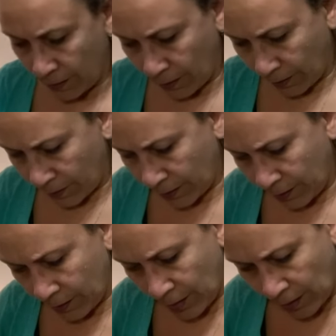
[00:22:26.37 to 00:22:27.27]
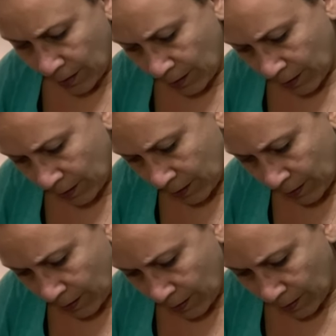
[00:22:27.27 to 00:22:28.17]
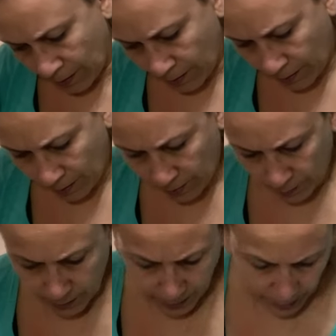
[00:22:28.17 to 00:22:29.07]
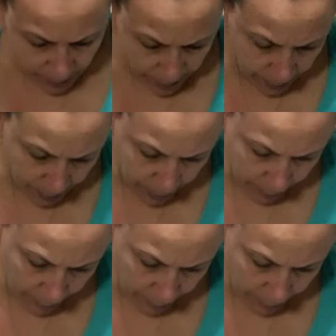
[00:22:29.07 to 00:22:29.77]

there it is. This one is,